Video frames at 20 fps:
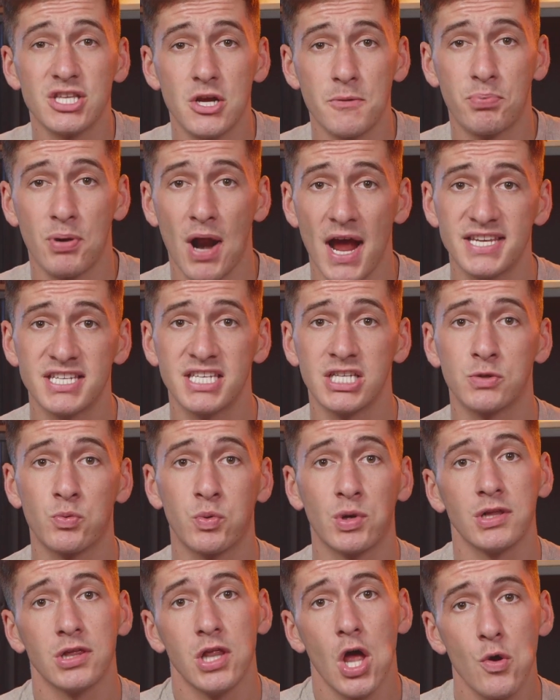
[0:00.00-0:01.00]
their prices
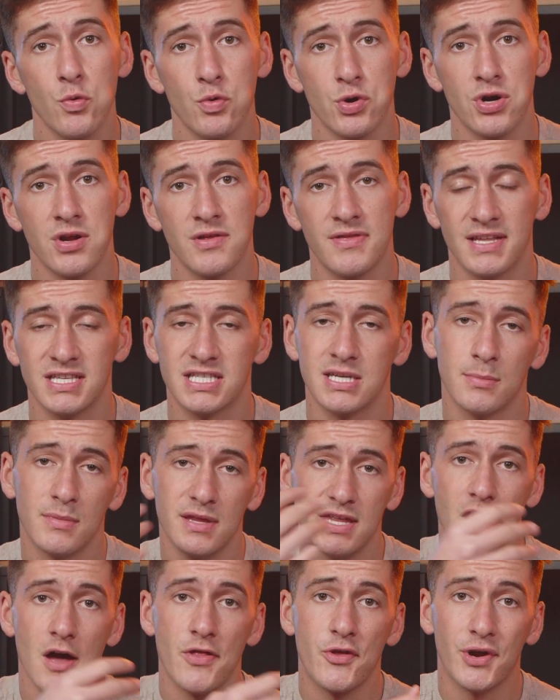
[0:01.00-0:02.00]
were lower than some of
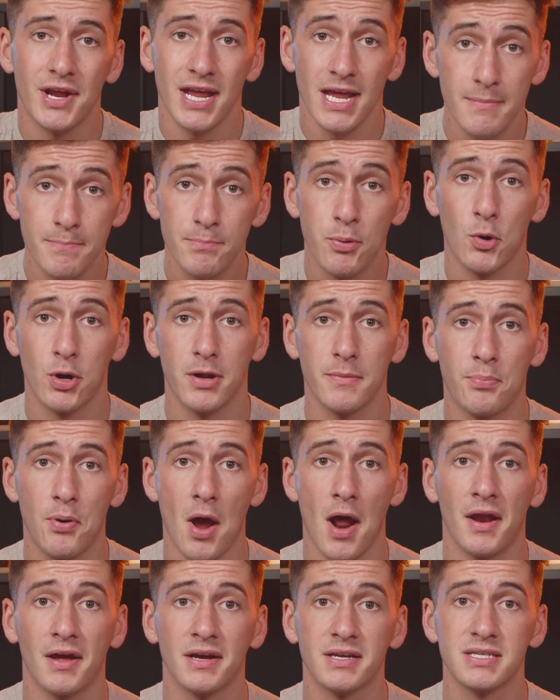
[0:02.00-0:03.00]
the other imported
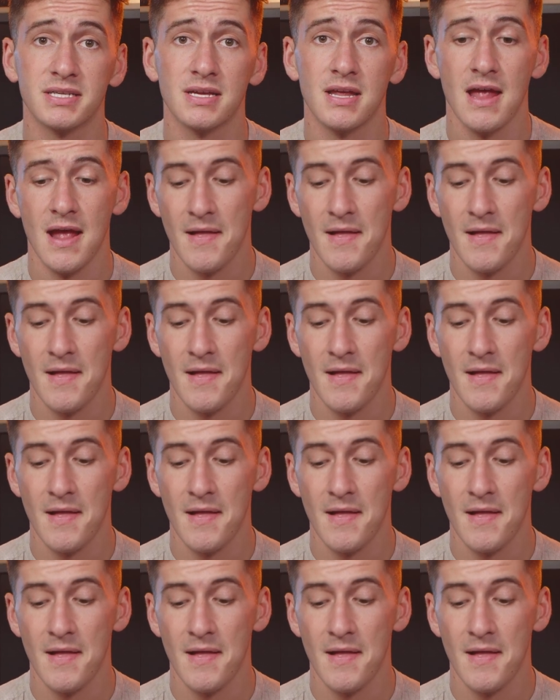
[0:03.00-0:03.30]
products,